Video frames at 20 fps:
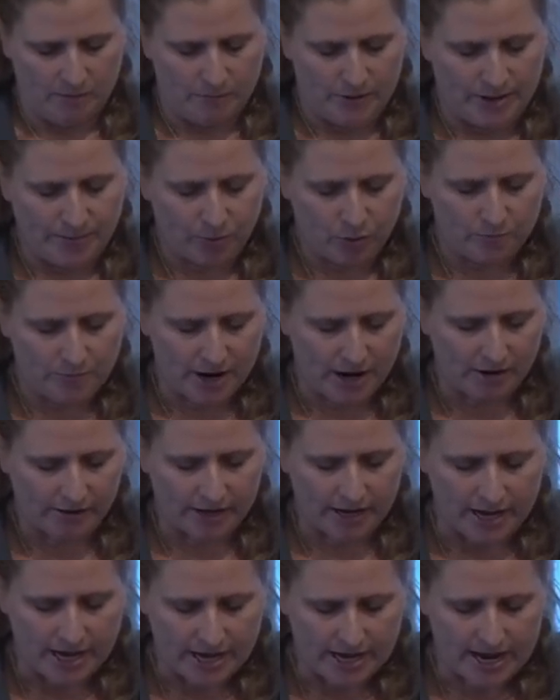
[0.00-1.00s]
People
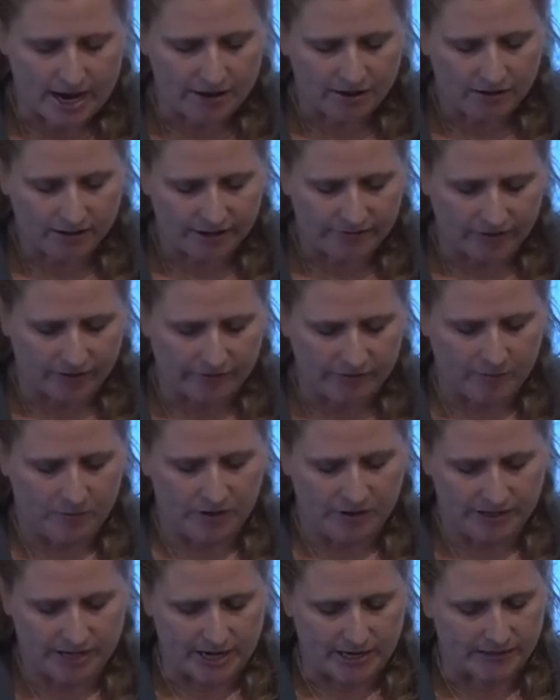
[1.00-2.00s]
barely eke out a living from
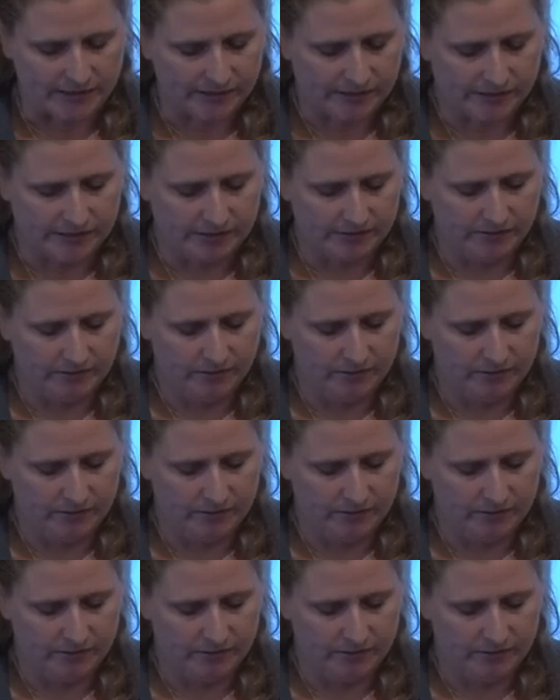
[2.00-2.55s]
the dust.